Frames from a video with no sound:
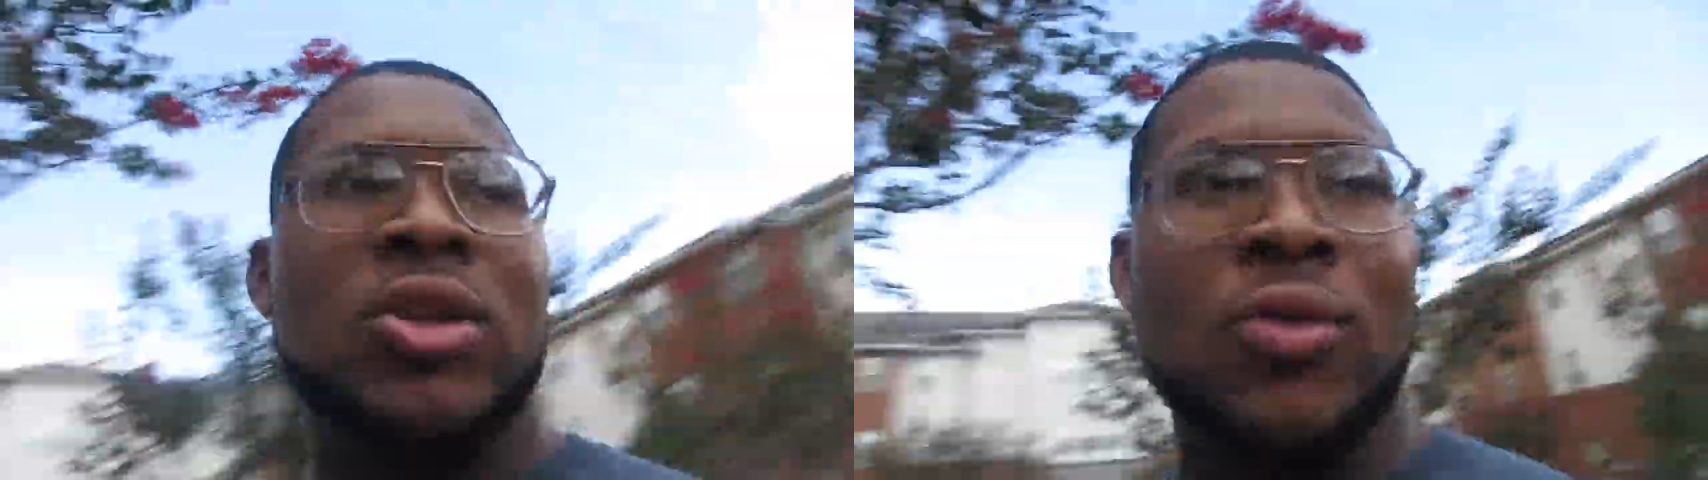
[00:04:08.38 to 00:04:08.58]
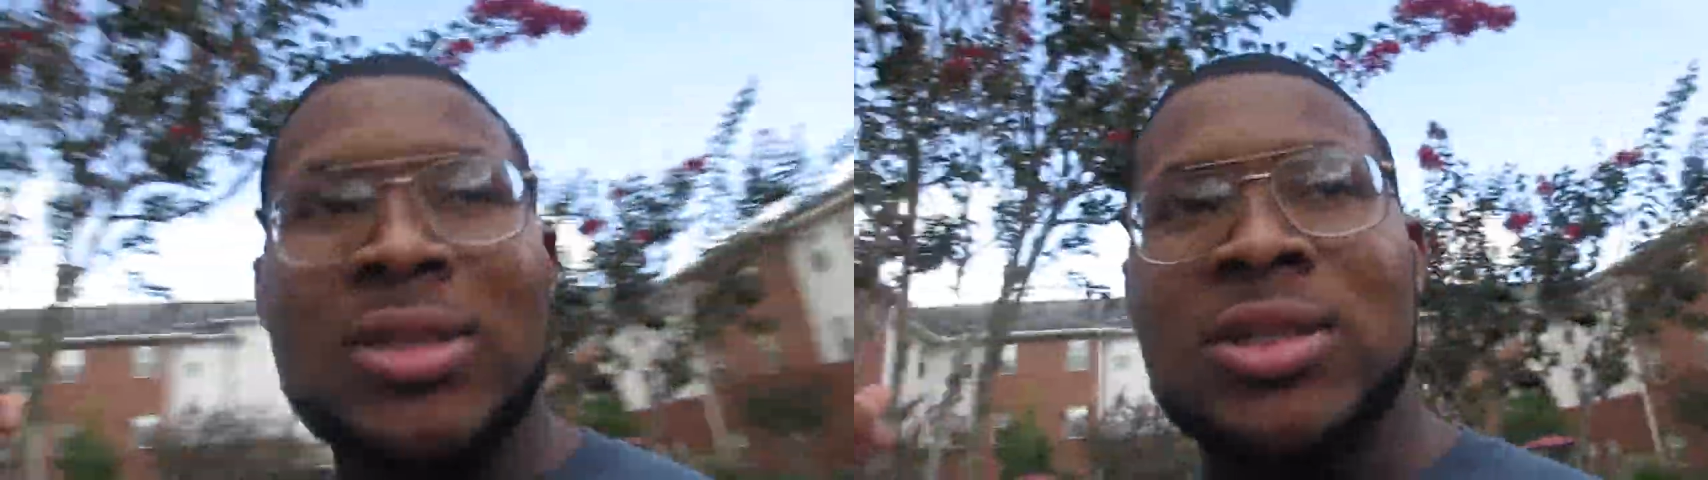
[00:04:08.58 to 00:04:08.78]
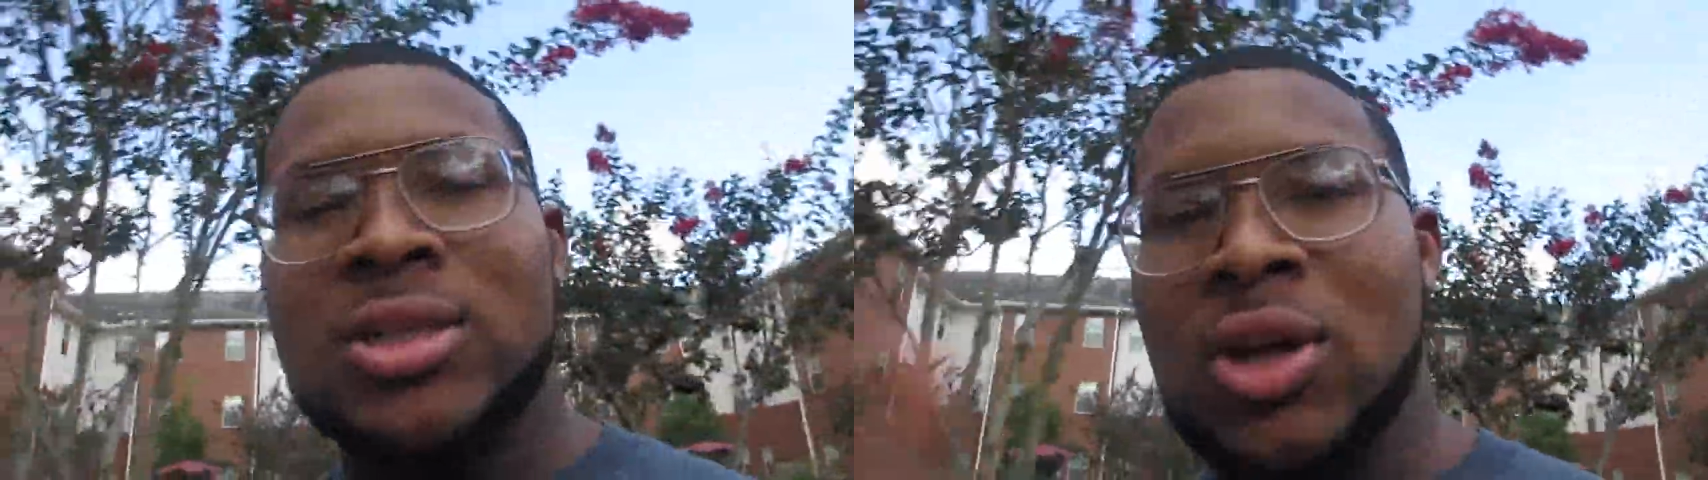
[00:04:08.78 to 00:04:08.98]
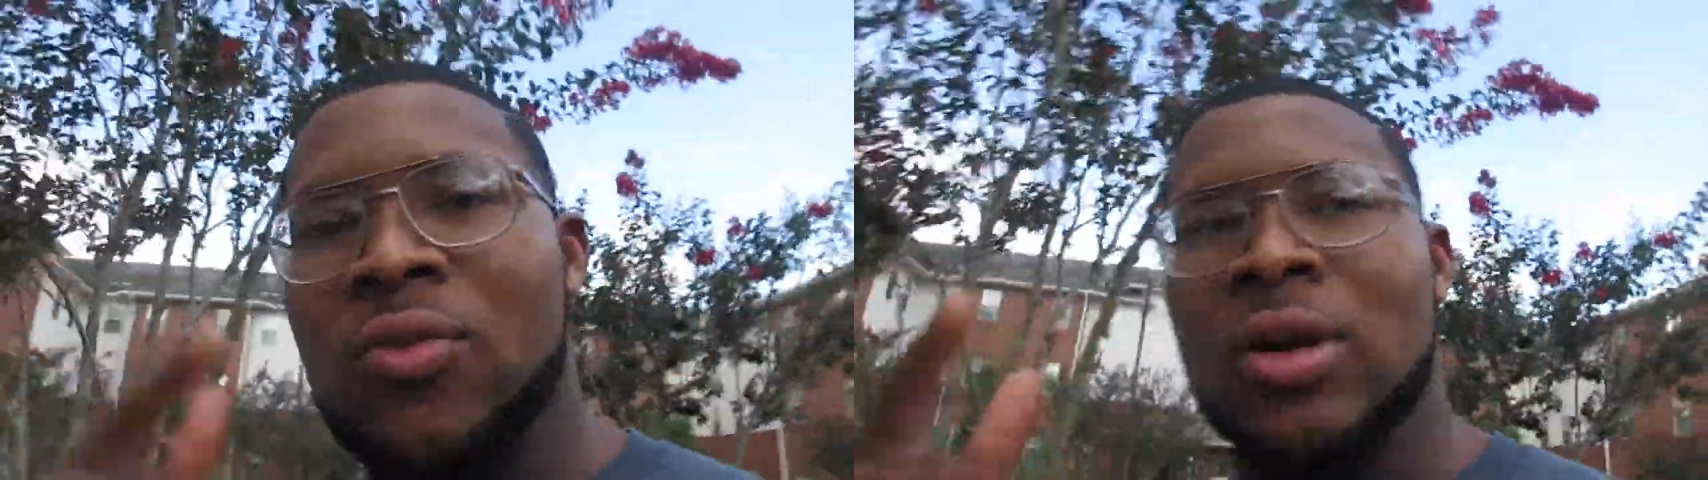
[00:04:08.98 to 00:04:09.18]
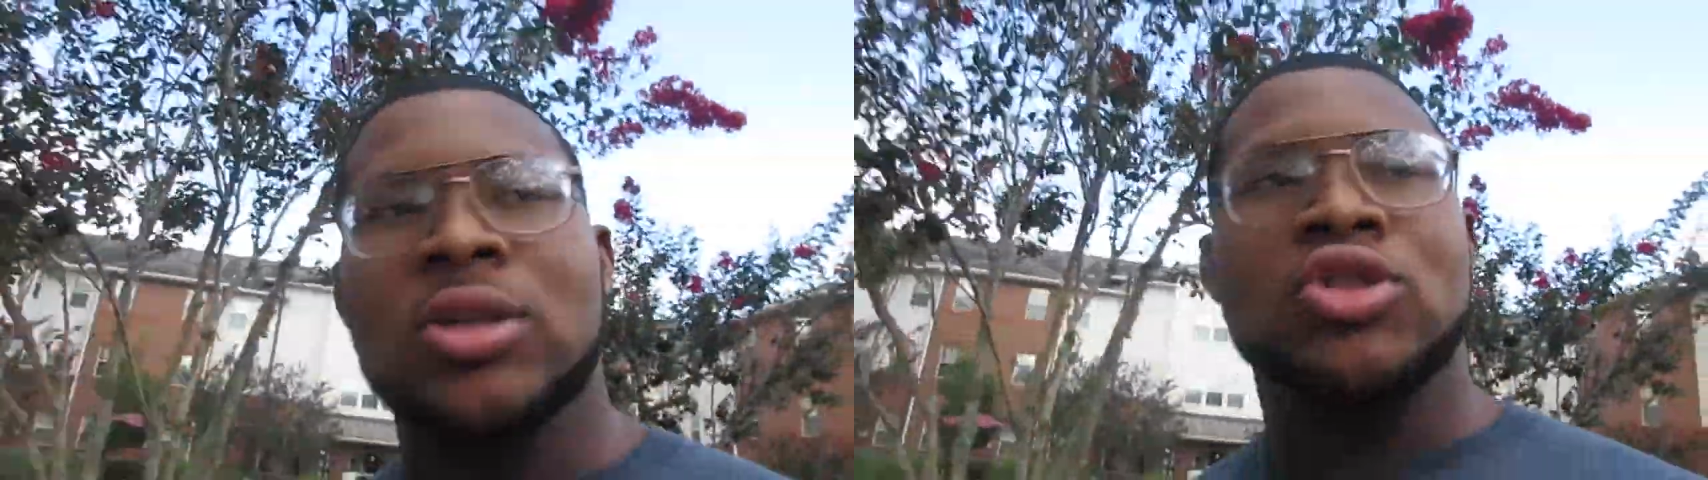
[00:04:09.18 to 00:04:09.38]
Get the rest of the
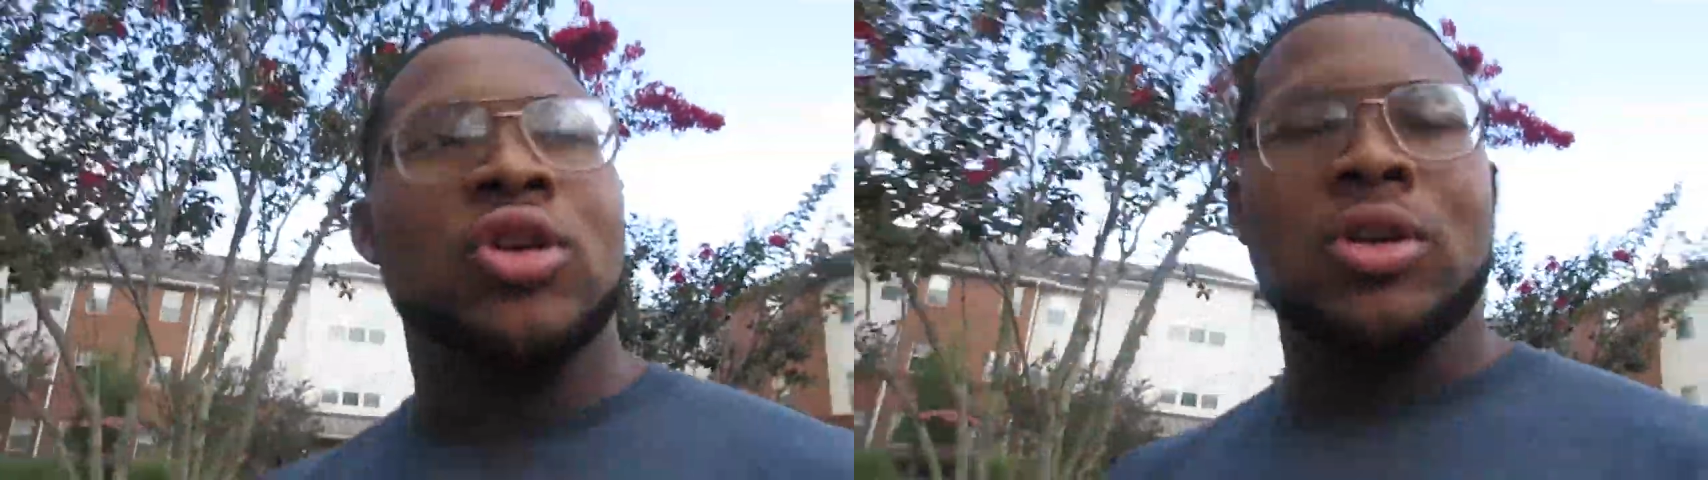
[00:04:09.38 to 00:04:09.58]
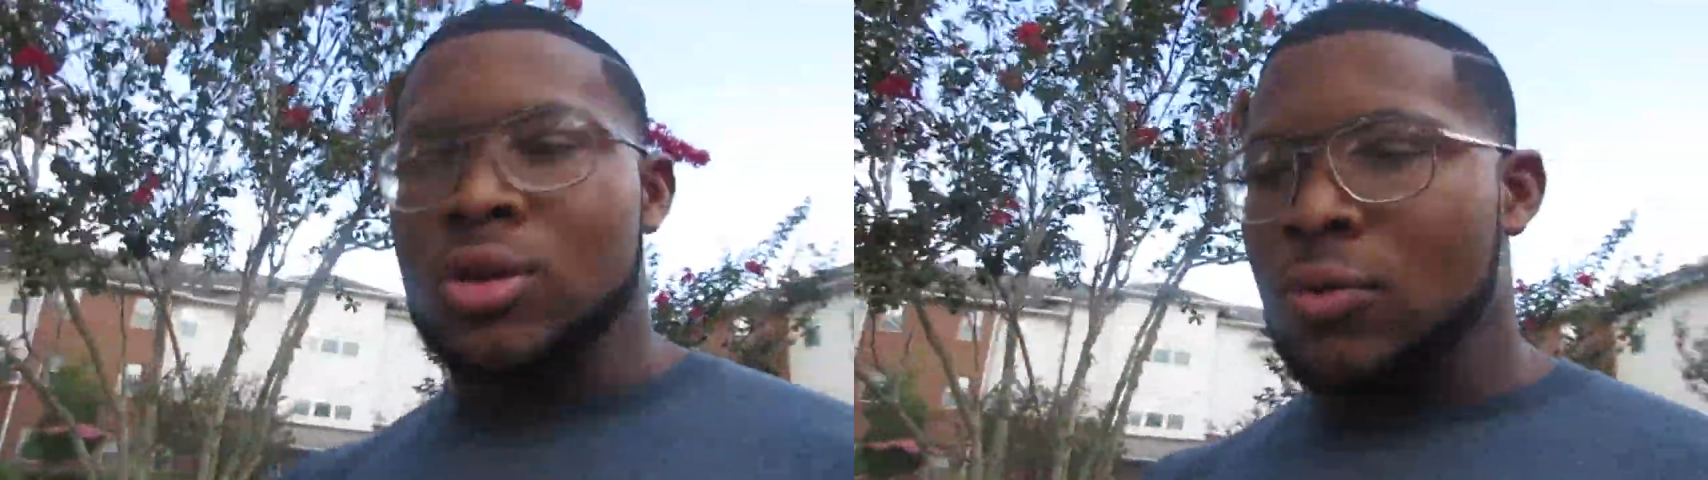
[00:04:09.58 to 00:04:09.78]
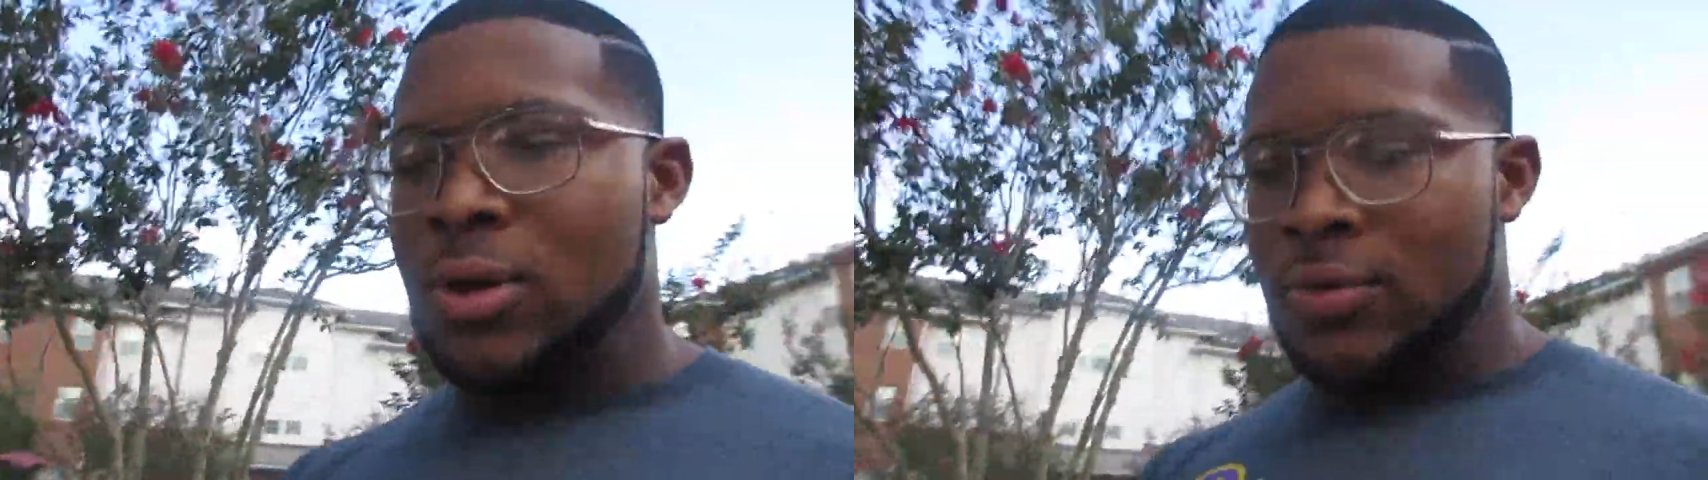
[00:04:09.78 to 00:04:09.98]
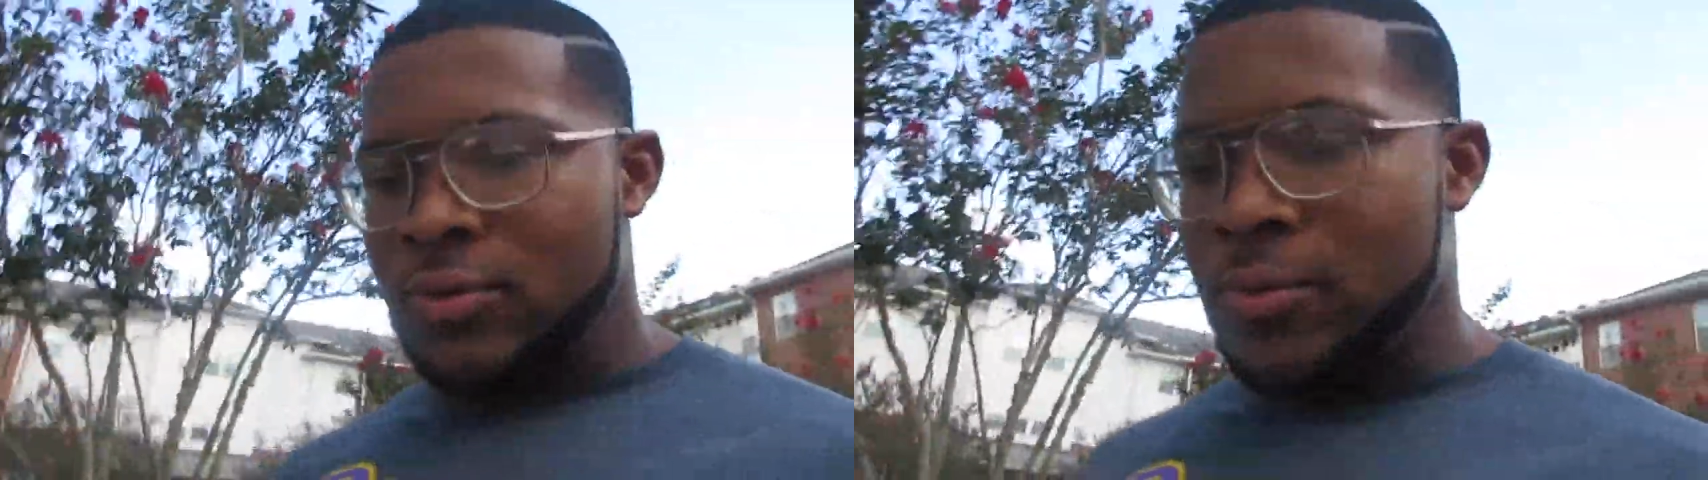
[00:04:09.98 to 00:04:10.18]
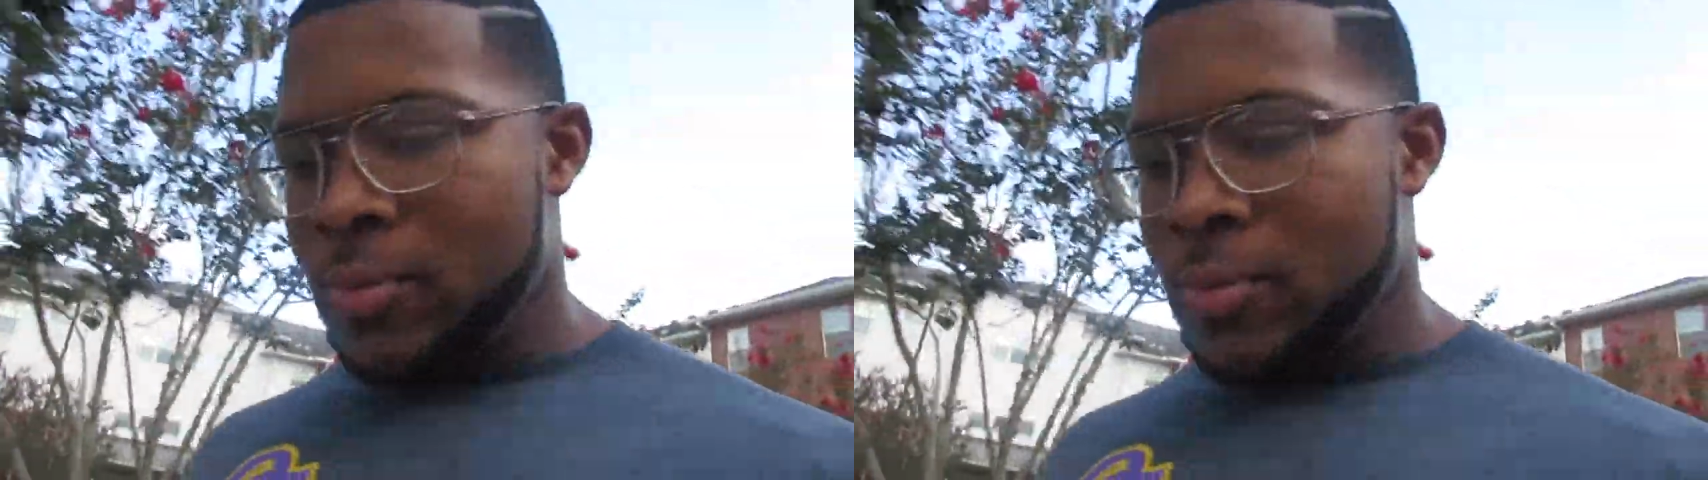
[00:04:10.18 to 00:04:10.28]
stuff out of the truck or whatever.